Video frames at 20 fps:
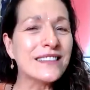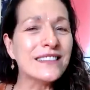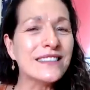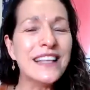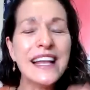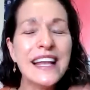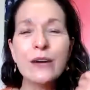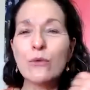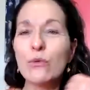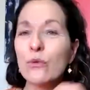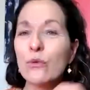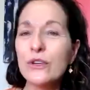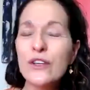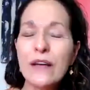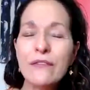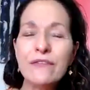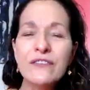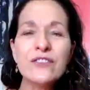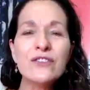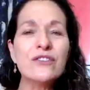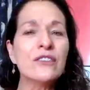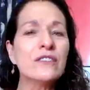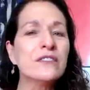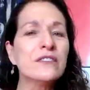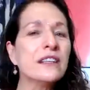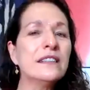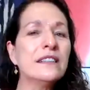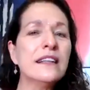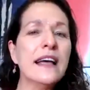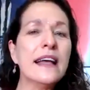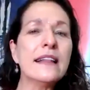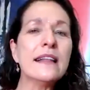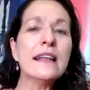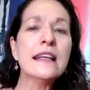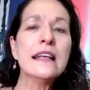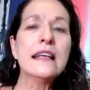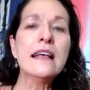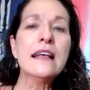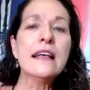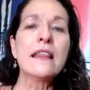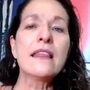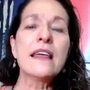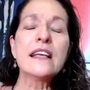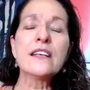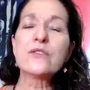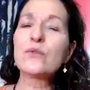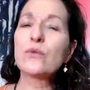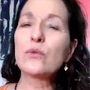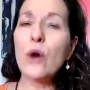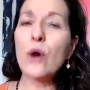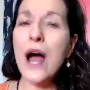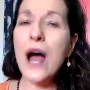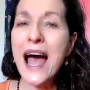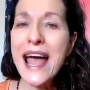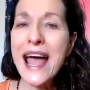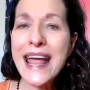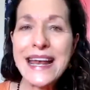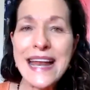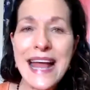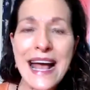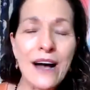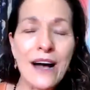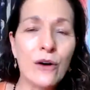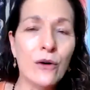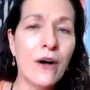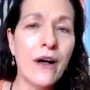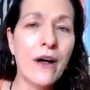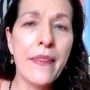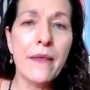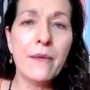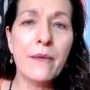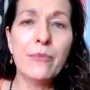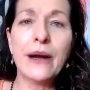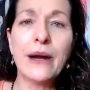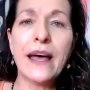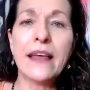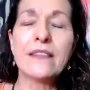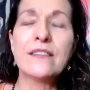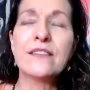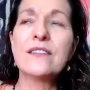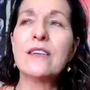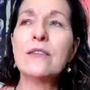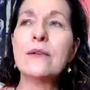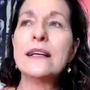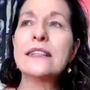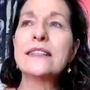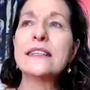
You have to start to let things ride out on the breath. So it's an